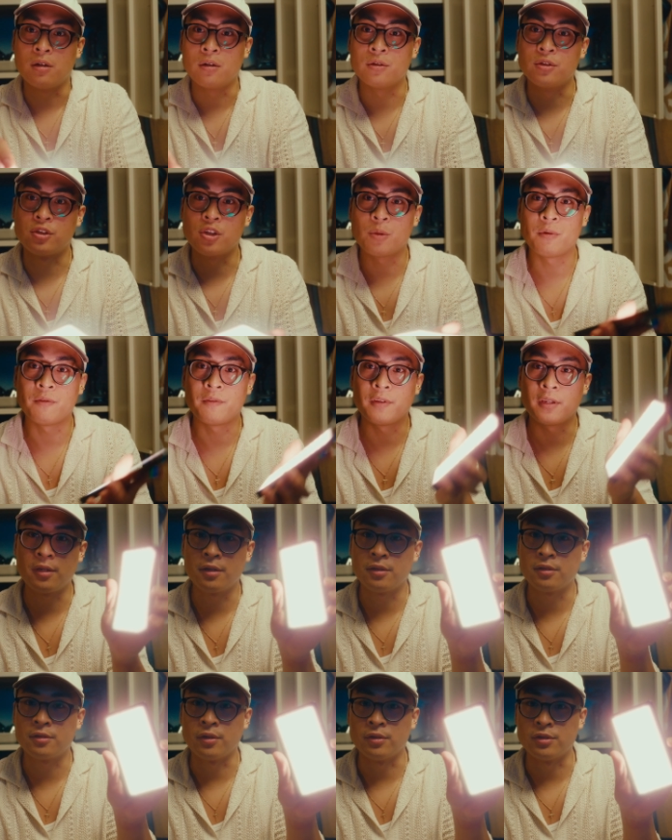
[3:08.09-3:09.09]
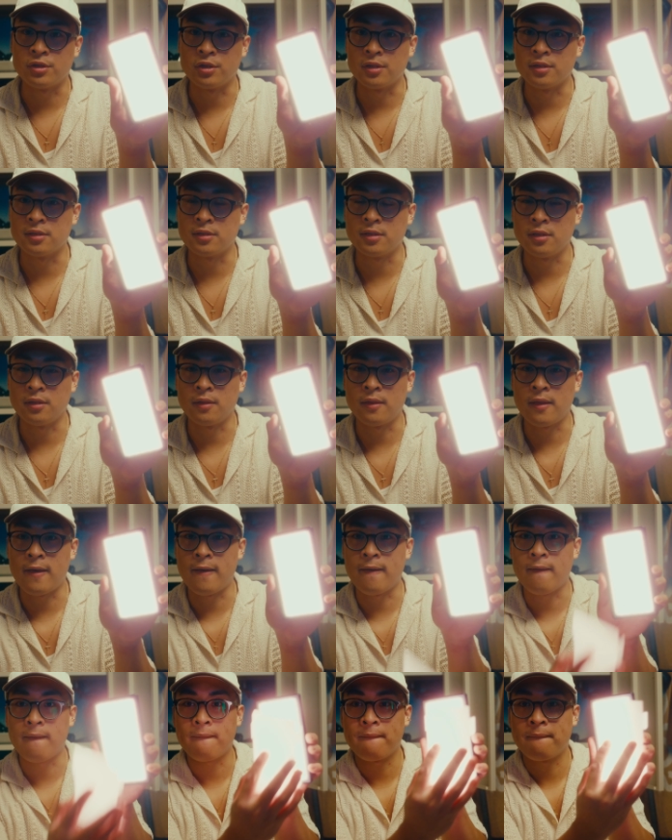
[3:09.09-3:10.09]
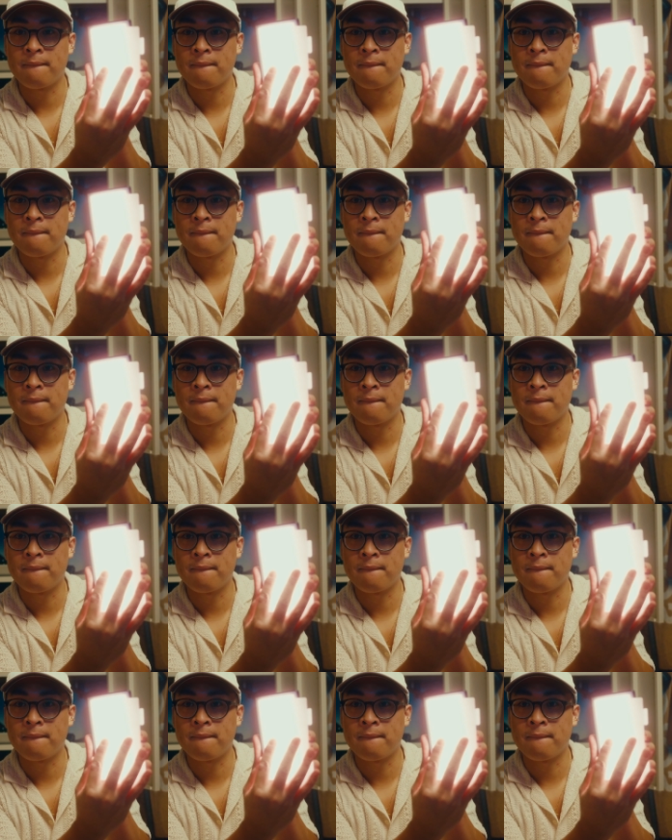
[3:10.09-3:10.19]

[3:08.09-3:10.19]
on top of it. So as you can see there,